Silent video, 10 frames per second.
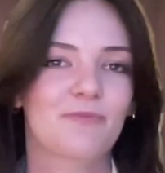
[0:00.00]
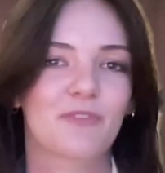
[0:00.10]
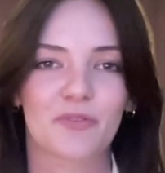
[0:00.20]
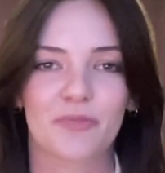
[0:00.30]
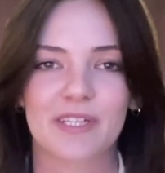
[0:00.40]

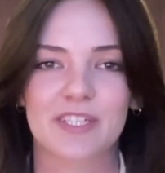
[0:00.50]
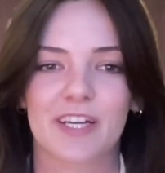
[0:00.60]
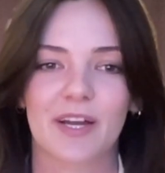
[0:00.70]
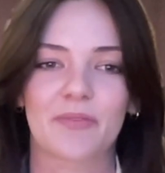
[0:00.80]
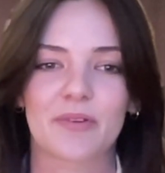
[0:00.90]
feel free to
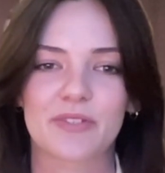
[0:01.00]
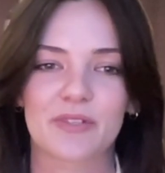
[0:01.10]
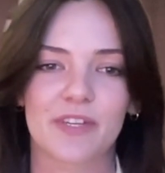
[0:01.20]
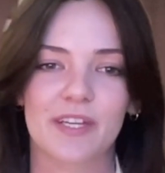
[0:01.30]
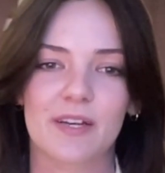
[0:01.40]
check out those
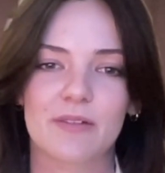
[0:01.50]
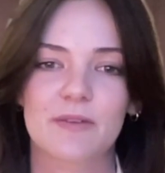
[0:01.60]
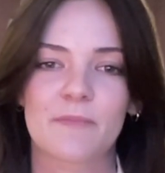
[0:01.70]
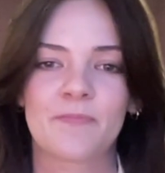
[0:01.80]
two videos.